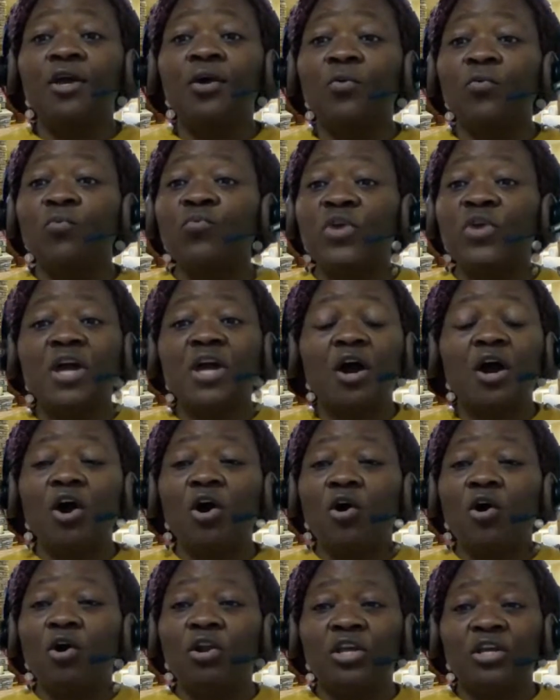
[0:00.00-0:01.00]
We are
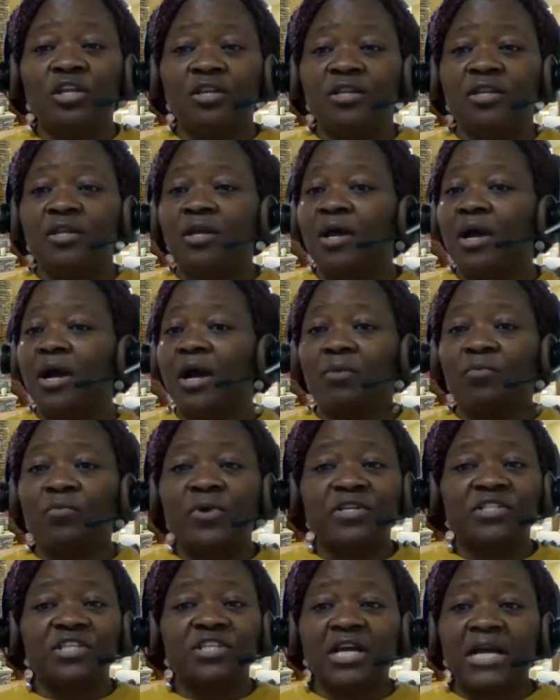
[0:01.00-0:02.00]
all in, and
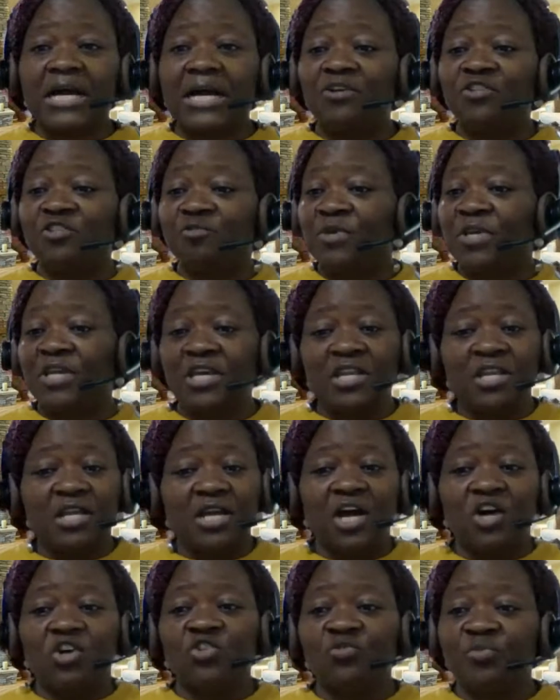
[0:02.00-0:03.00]
we'll say, count me in,
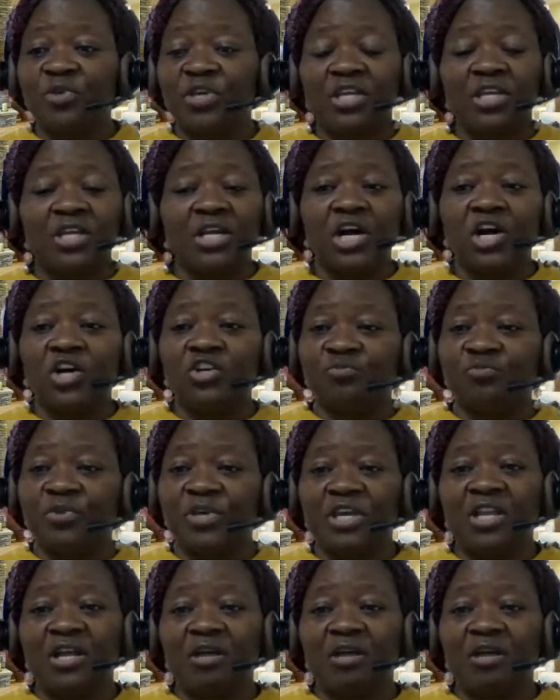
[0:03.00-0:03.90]
count me in, count me in.